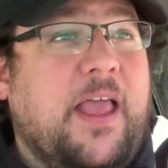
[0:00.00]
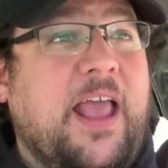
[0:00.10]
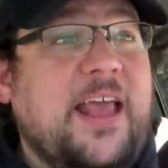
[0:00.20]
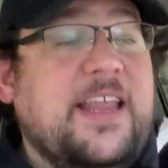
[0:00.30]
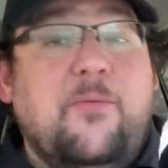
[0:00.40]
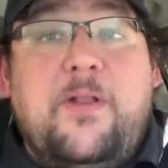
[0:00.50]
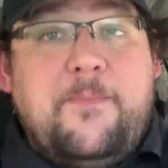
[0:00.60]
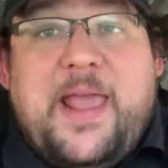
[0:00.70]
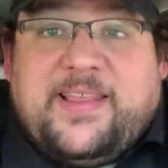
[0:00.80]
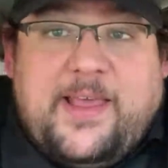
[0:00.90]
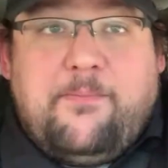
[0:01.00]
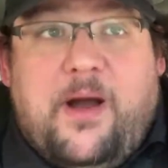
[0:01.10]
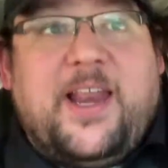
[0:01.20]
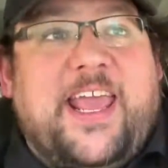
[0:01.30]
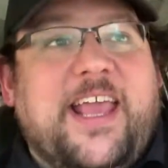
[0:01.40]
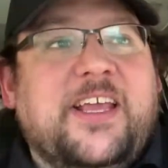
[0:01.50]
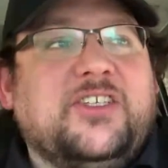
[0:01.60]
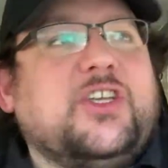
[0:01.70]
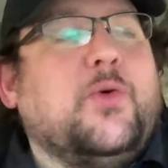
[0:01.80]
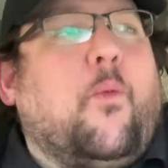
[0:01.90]
And it would make them money.
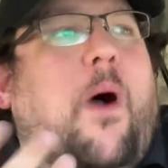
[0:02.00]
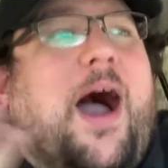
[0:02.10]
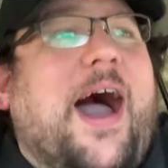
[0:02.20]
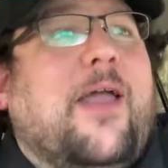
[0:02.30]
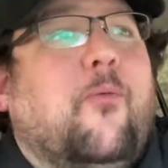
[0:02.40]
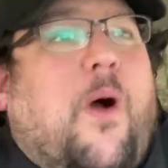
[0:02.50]
So why?